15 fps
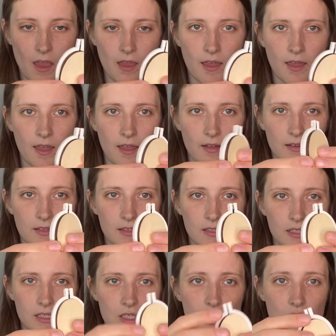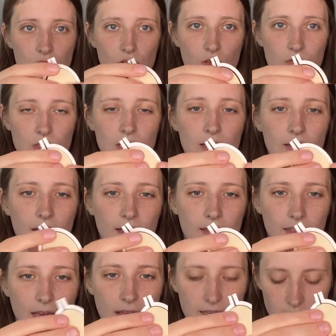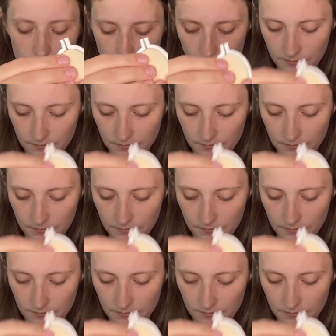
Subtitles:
and it just goes in like that.